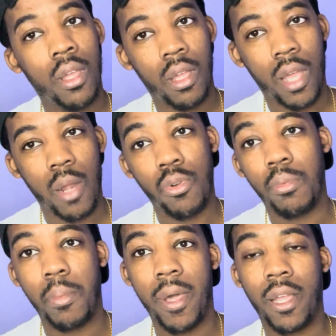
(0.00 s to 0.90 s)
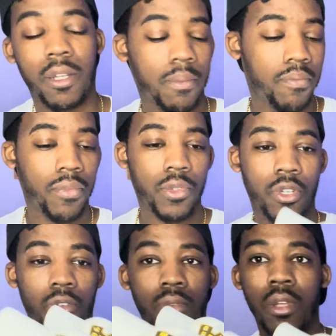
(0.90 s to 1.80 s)
I will be back.
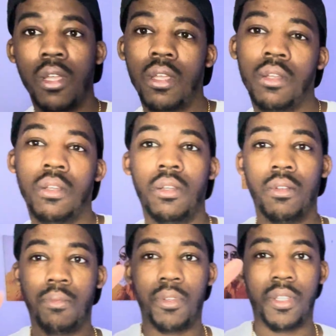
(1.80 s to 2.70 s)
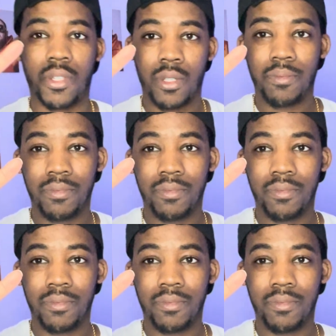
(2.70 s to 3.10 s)
So, peace.